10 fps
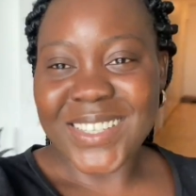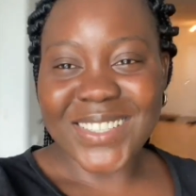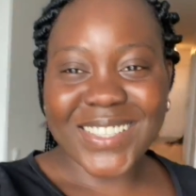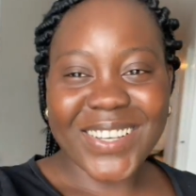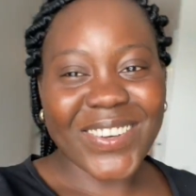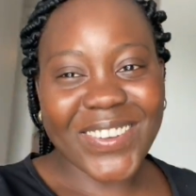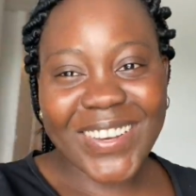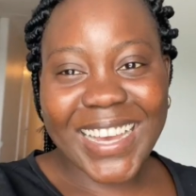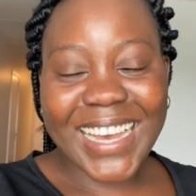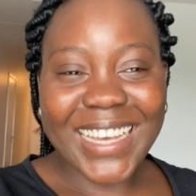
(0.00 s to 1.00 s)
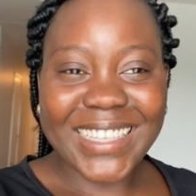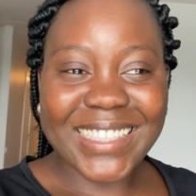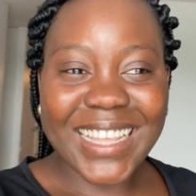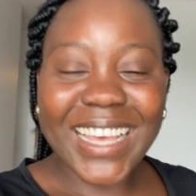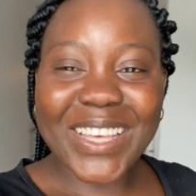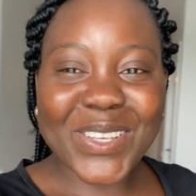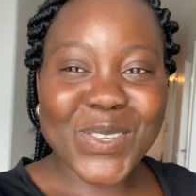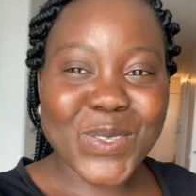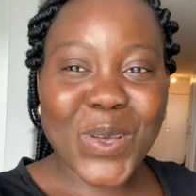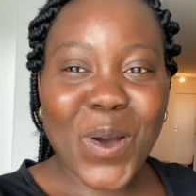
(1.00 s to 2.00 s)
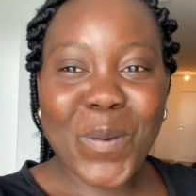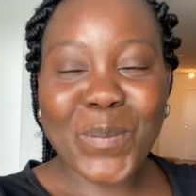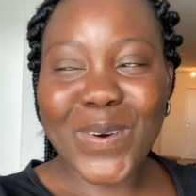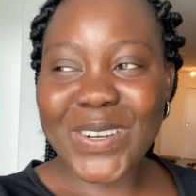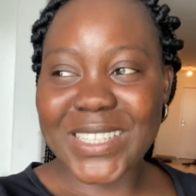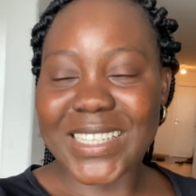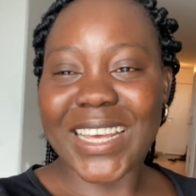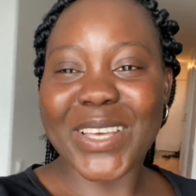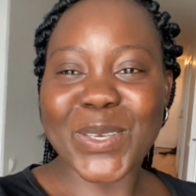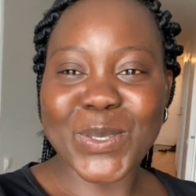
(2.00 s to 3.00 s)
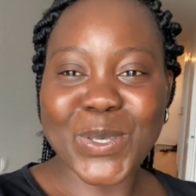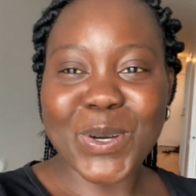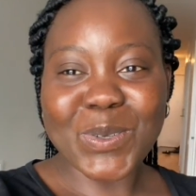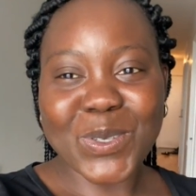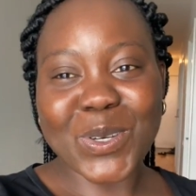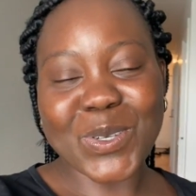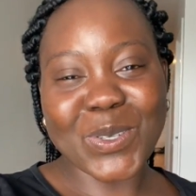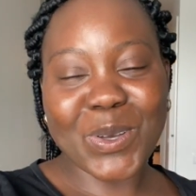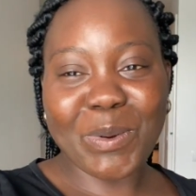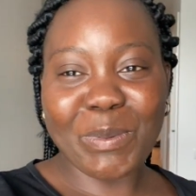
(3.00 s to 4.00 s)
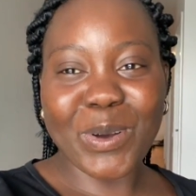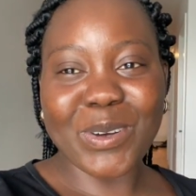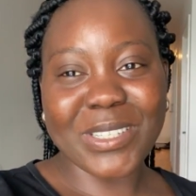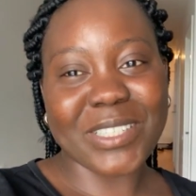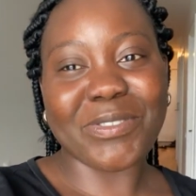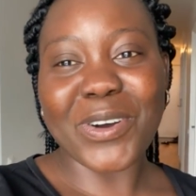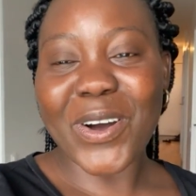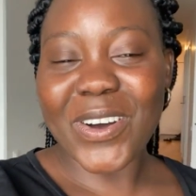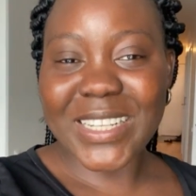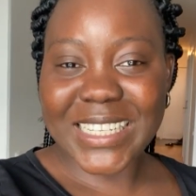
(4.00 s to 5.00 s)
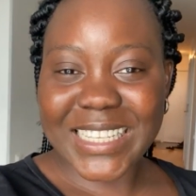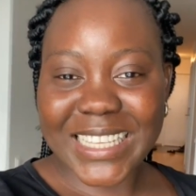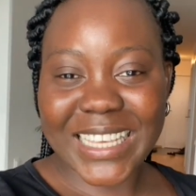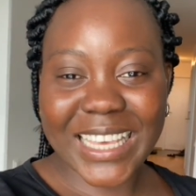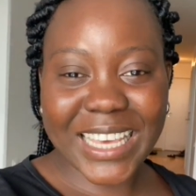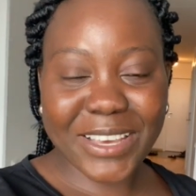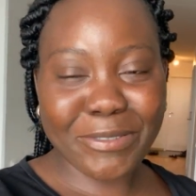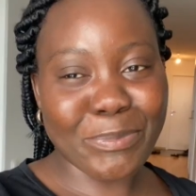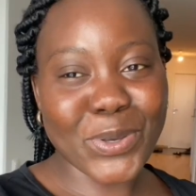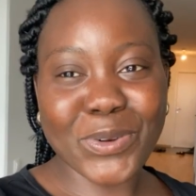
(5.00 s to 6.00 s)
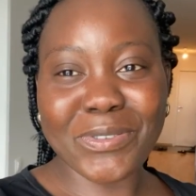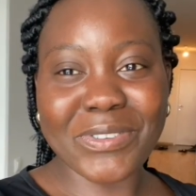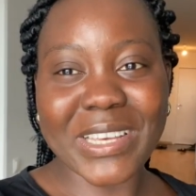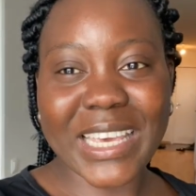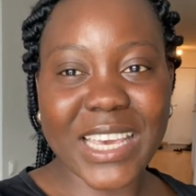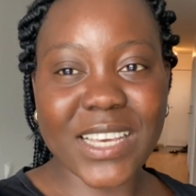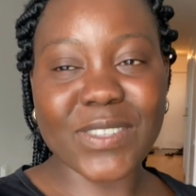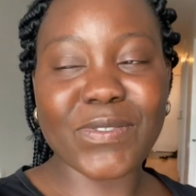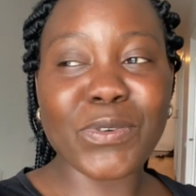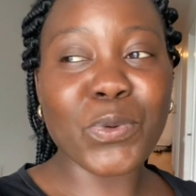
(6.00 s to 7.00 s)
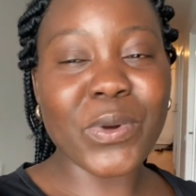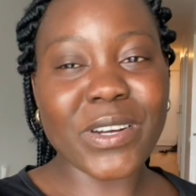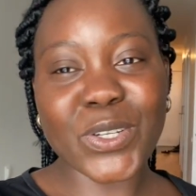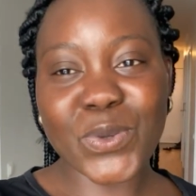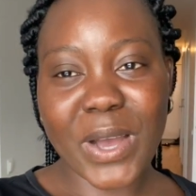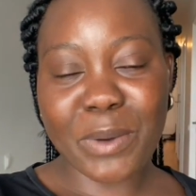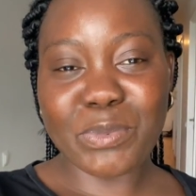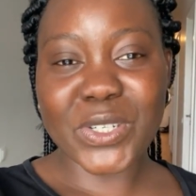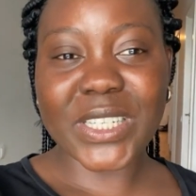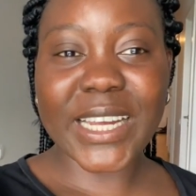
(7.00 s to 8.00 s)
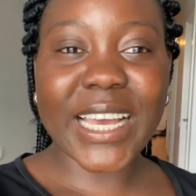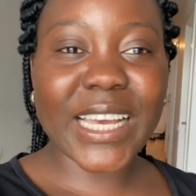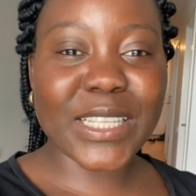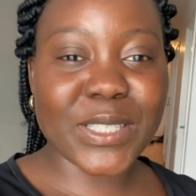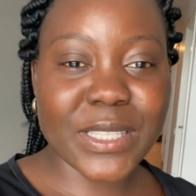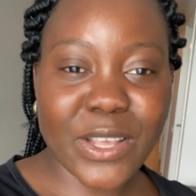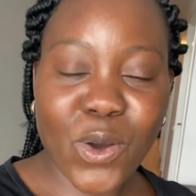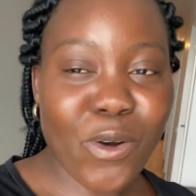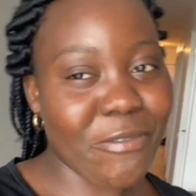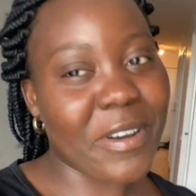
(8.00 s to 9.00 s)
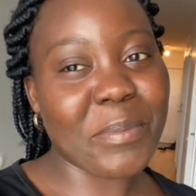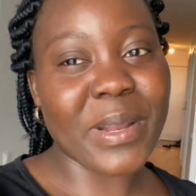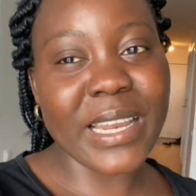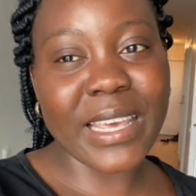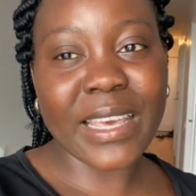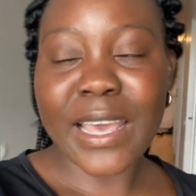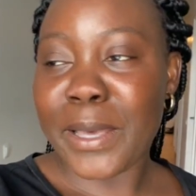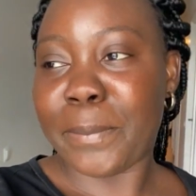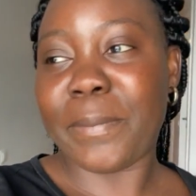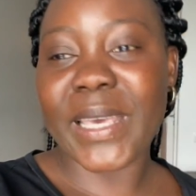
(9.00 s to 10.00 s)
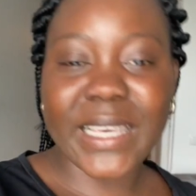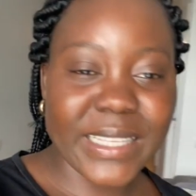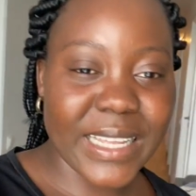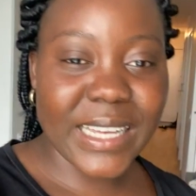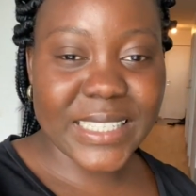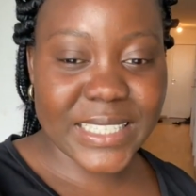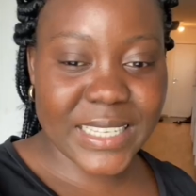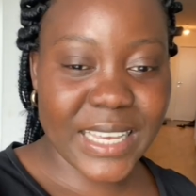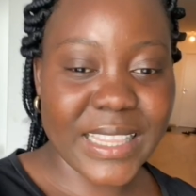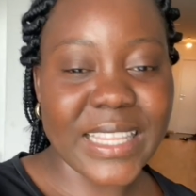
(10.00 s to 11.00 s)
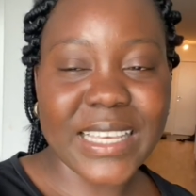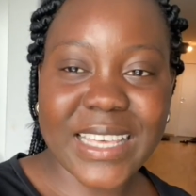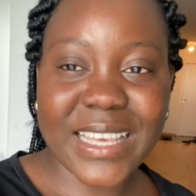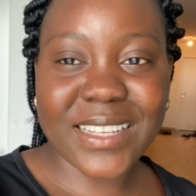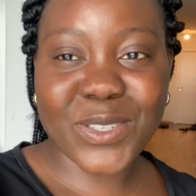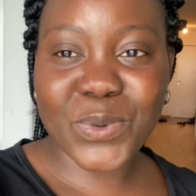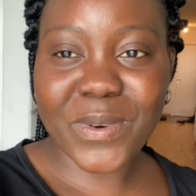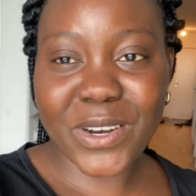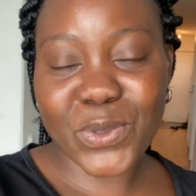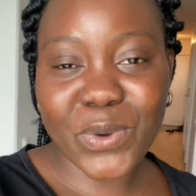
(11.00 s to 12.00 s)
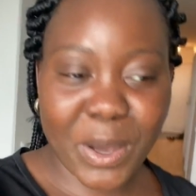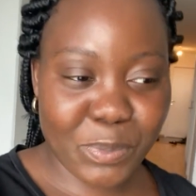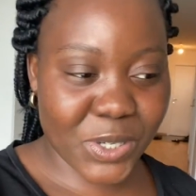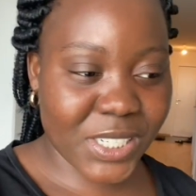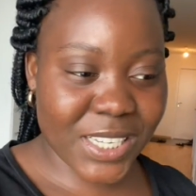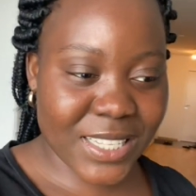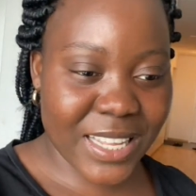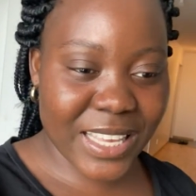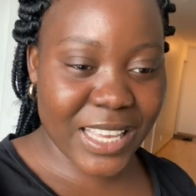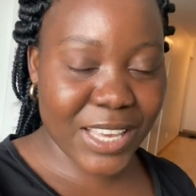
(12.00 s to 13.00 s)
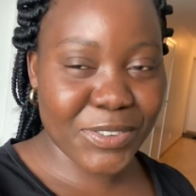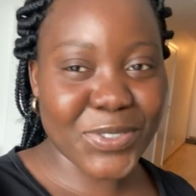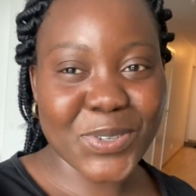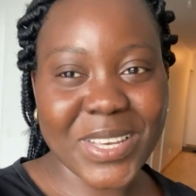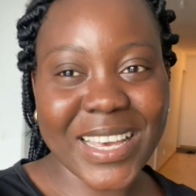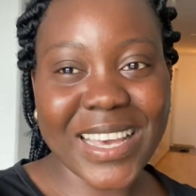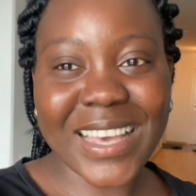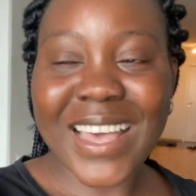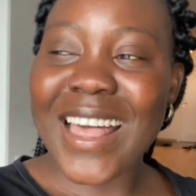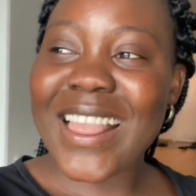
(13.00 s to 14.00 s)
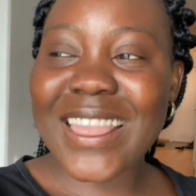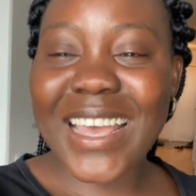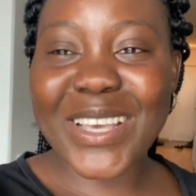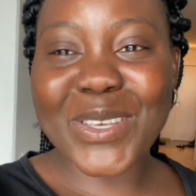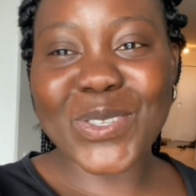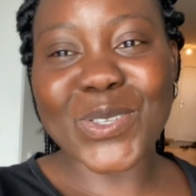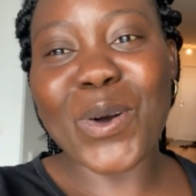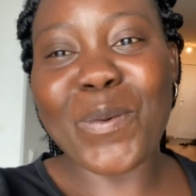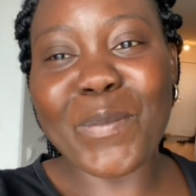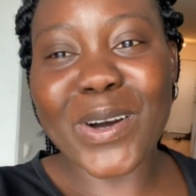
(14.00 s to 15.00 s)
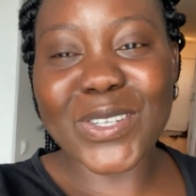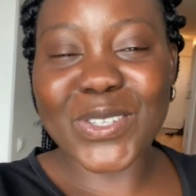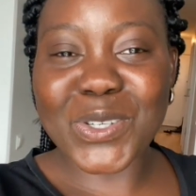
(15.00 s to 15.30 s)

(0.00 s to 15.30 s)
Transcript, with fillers: So you guys, thank you so much. Thank you so so so much for all these gift, beautiful gifts. We really do appreciate the whole family, me, Daddy, and the kids. We really do appreciate the gifts, okay? Thank you so much.